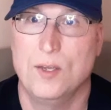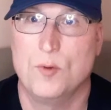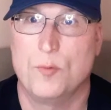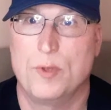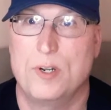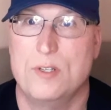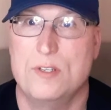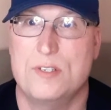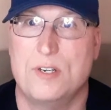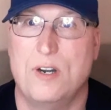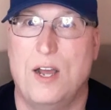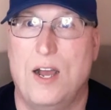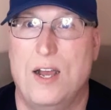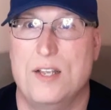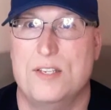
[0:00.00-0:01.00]
Riddles are
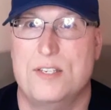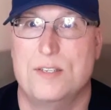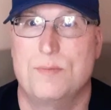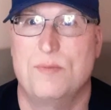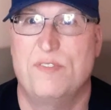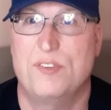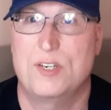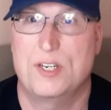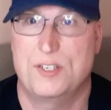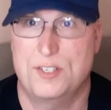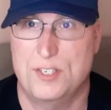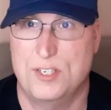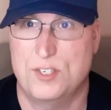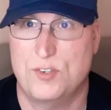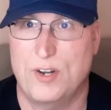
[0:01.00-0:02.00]
awesome for
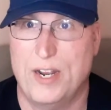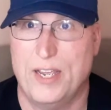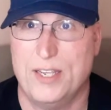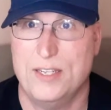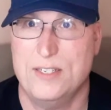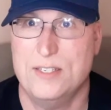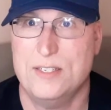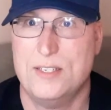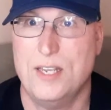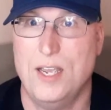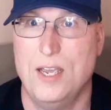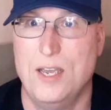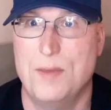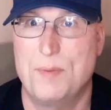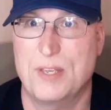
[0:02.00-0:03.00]
Dungeons and Dragons
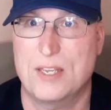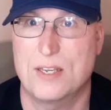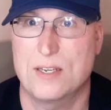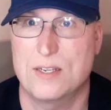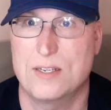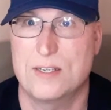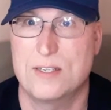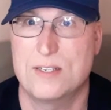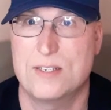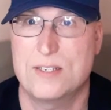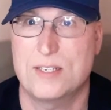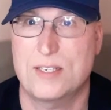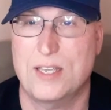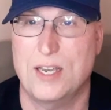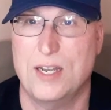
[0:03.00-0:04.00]
because
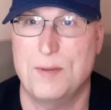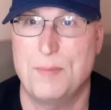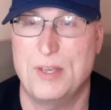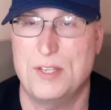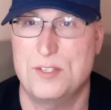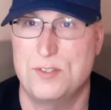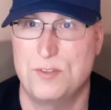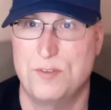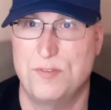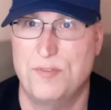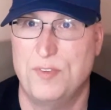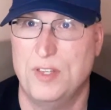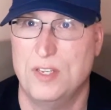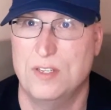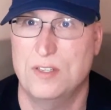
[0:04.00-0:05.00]
it kind of makes you
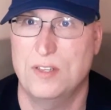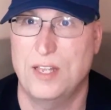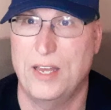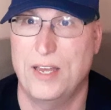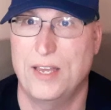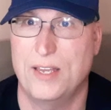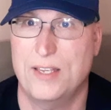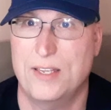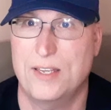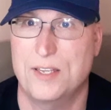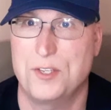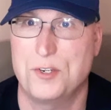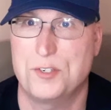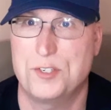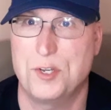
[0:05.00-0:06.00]
feel like
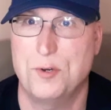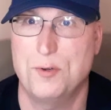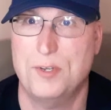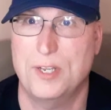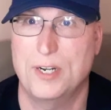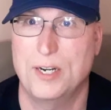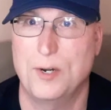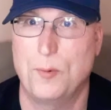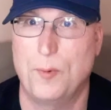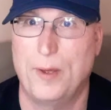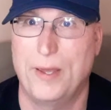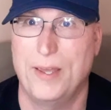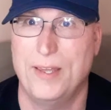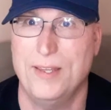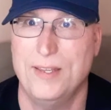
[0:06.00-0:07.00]
you're token in a
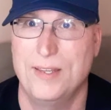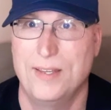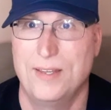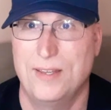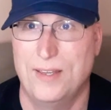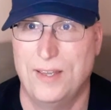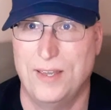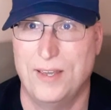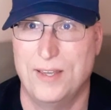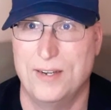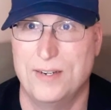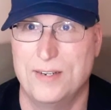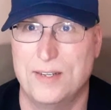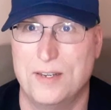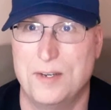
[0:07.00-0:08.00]
way,
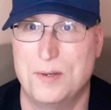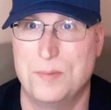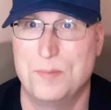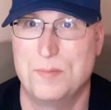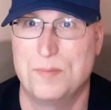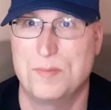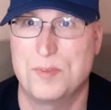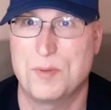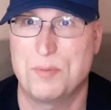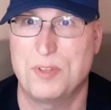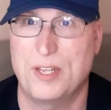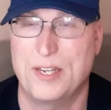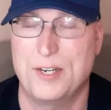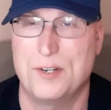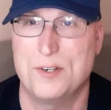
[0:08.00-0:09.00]
and the
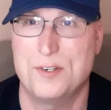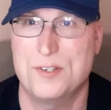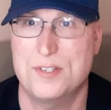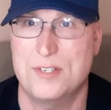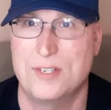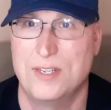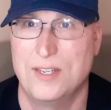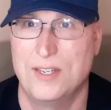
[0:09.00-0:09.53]
players